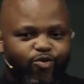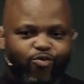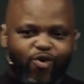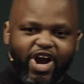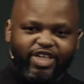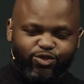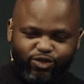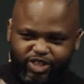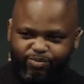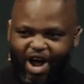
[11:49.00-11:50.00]
where it
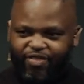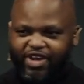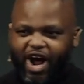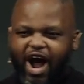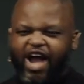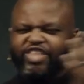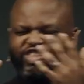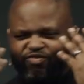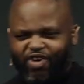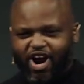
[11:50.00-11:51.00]
talks about the eyes
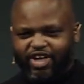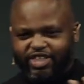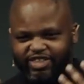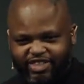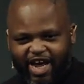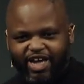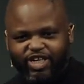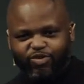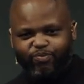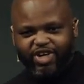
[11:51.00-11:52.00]
of our
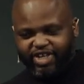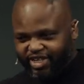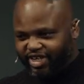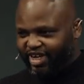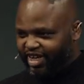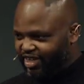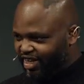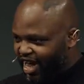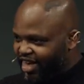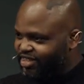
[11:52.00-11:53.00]
understanding being
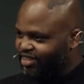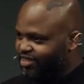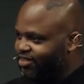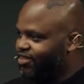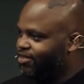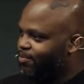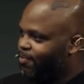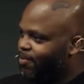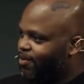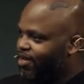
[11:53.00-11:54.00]
enlightened.
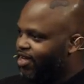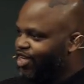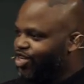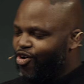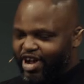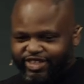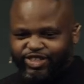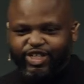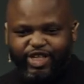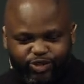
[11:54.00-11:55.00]
You know, it's,
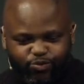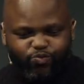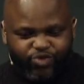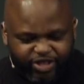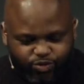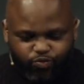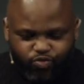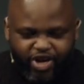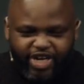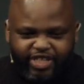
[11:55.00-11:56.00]
he's just
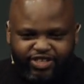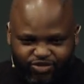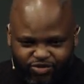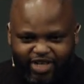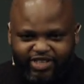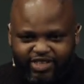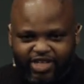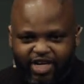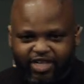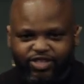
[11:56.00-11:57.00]
really trying to
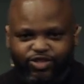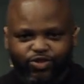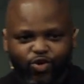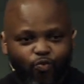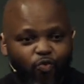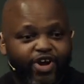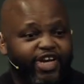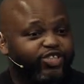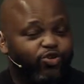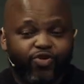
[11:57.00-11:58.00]
tell us what
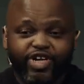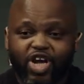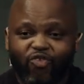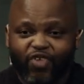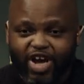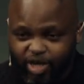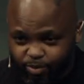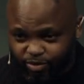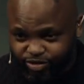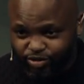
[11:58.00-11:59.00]
is already
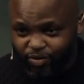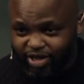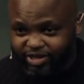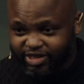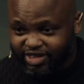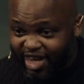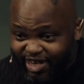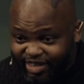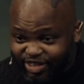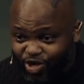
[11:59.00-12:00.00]
available to us. He's letting
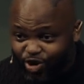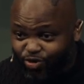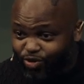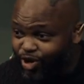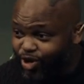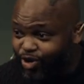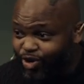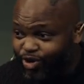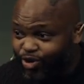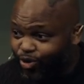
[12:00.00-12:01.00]
us know
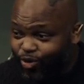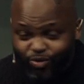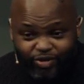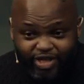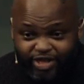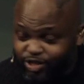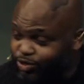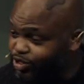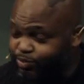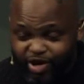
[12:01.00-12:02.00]
all these
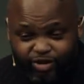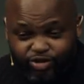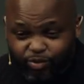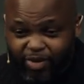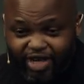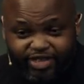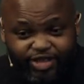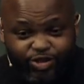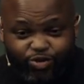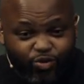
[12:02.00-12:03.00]
spiritual
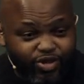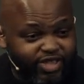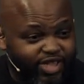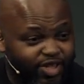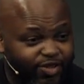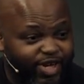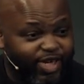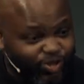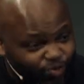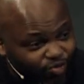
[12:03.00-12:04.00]
blessings and all these other
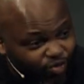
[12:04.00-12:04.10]
things, we've